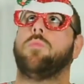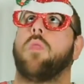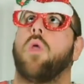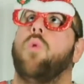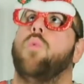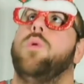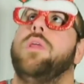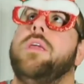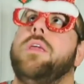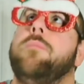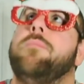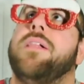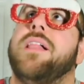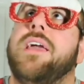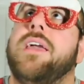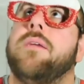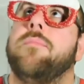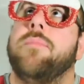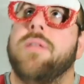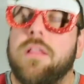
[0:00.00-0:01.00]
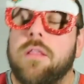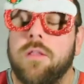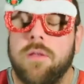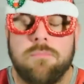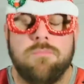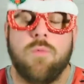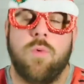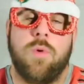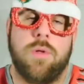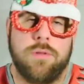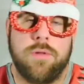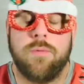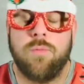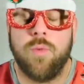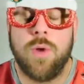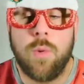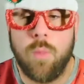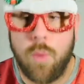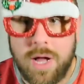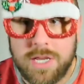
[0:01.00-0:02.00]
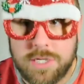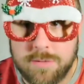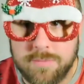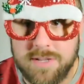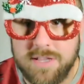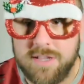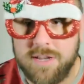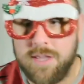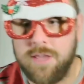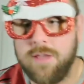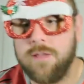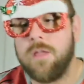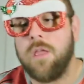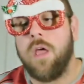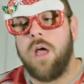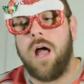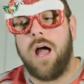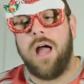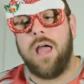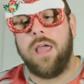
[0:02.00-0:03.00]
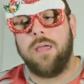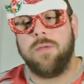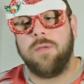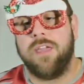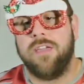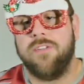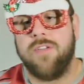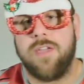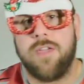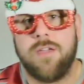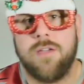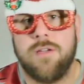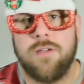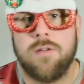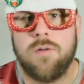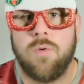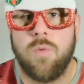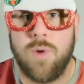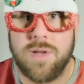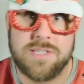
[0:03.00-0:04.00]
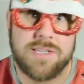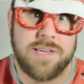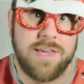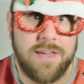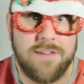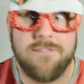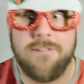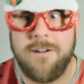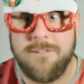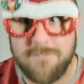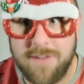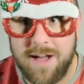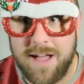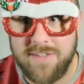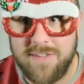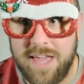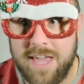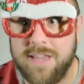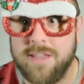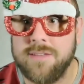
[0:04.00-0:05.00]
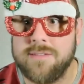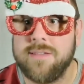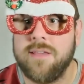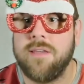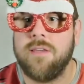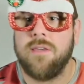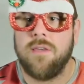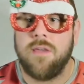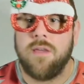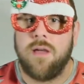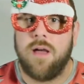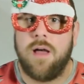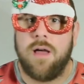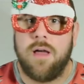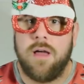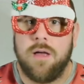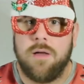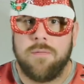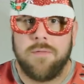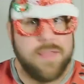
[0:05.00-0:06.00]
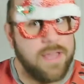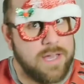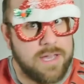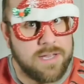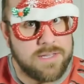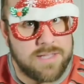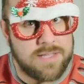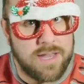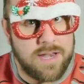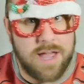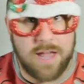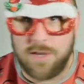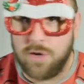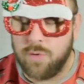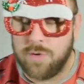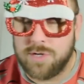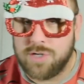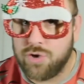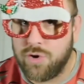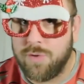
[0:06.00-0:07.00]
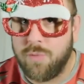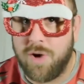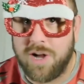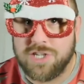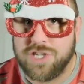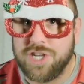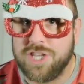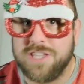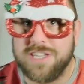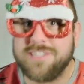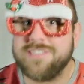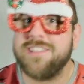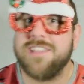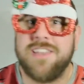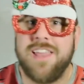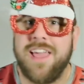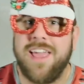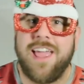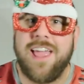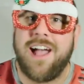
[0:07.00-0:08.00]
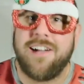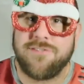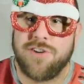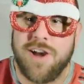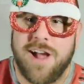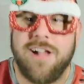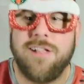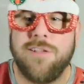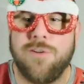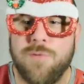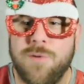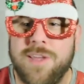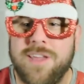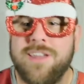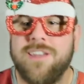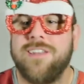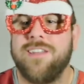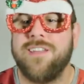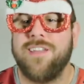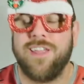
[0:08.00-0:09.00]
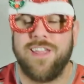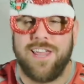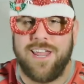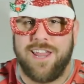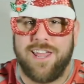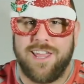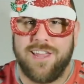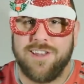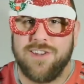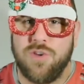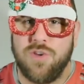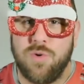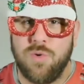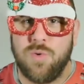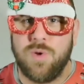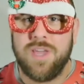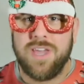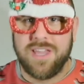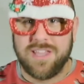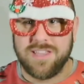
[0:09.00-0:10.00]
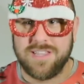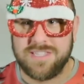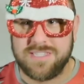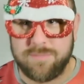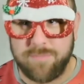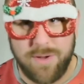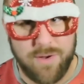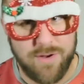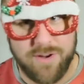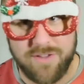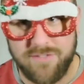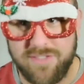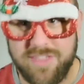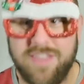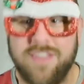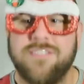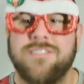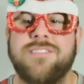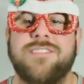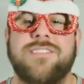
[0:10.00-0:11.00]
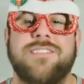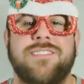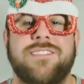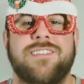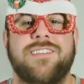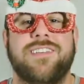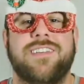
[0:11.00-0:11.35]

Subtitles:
Rewatchability. I am giving, once again, 5 eggs. Like I said, I do enjoy watching this the day after Halloween and getting into the spirit of things.